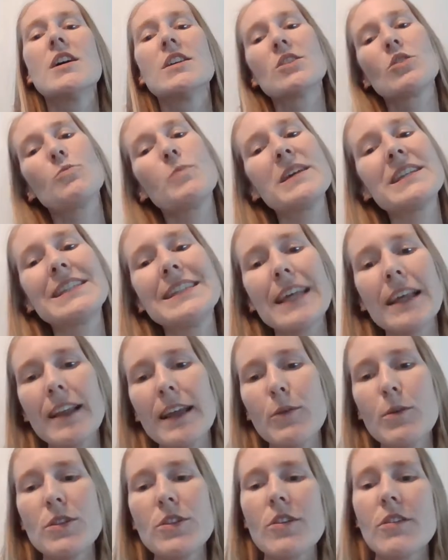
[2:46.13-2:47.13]
So be
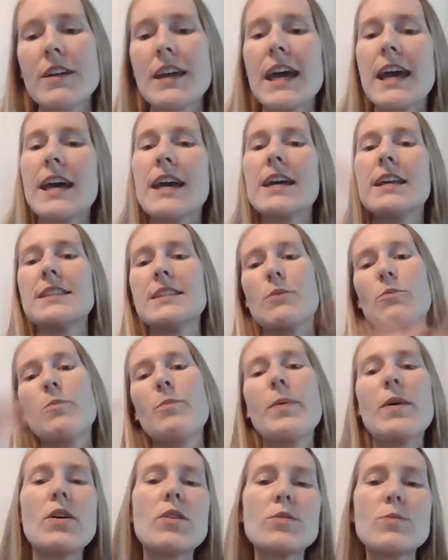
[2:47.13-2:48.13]
silly with your kids and
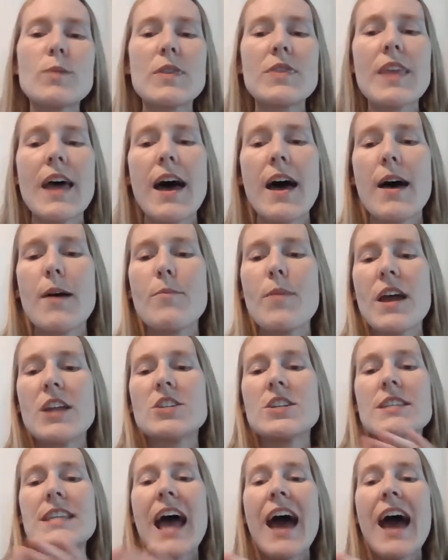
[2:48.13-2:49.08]
build with them and just